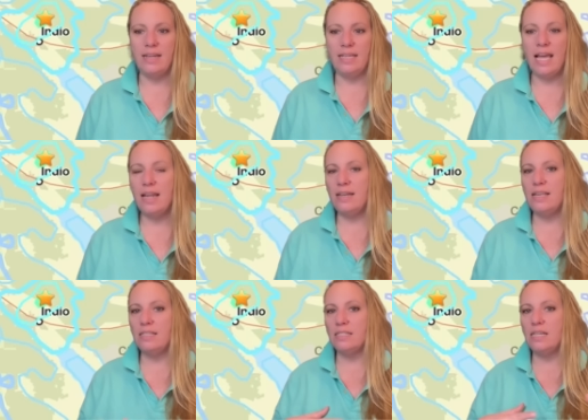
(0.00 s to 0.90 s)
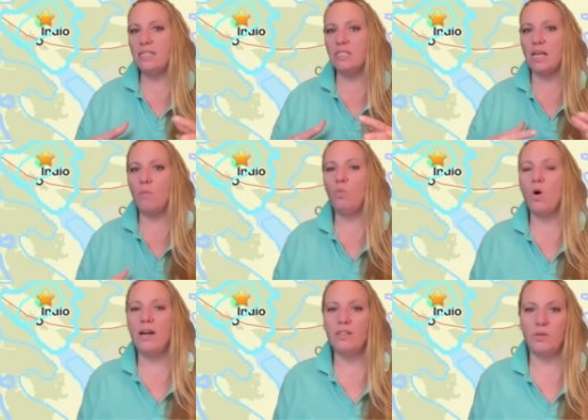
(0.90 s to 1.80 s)
again? Is this
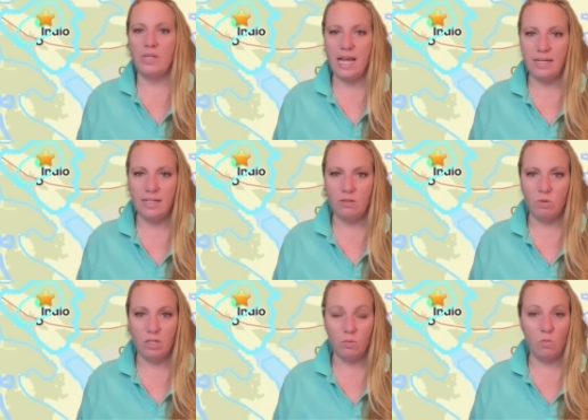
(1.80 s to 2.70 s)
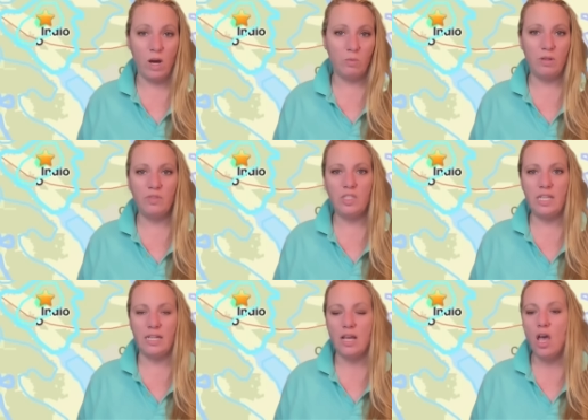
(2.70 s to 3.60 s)
somewhat connected with what we've
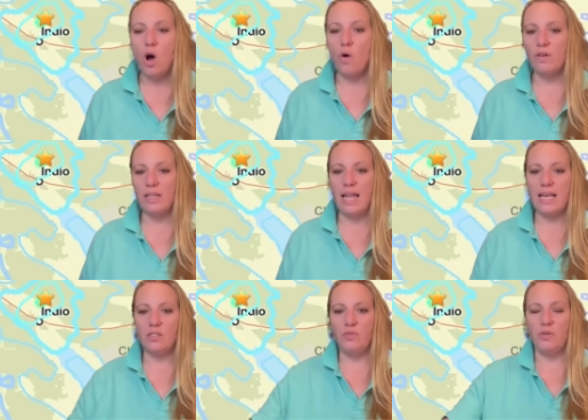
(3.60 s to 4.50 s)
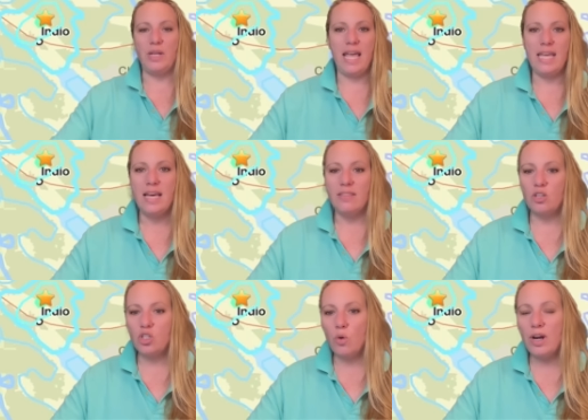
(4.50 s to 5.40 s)
seen over the last few days? The
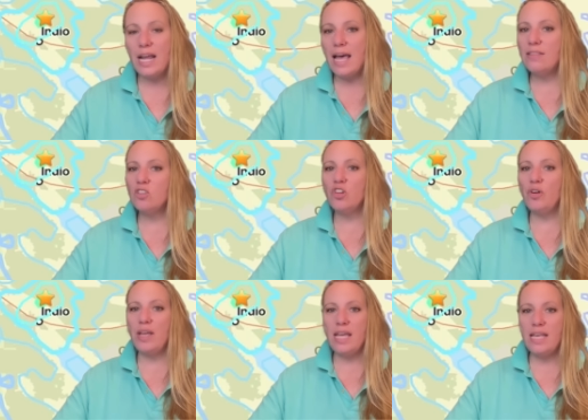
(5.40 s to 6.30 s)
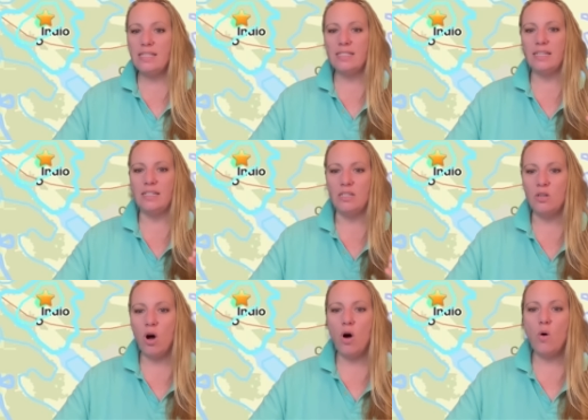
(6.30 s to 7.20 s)
short answer is
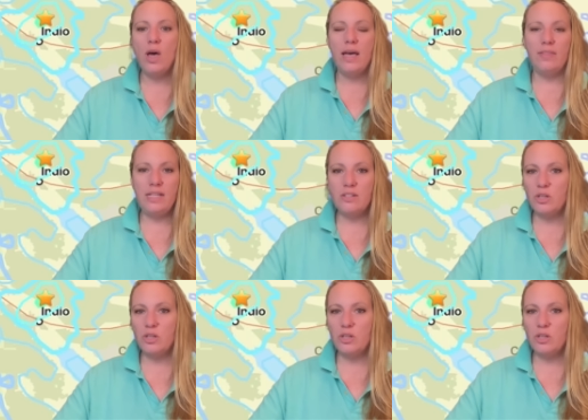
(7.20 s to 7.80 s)
no. These are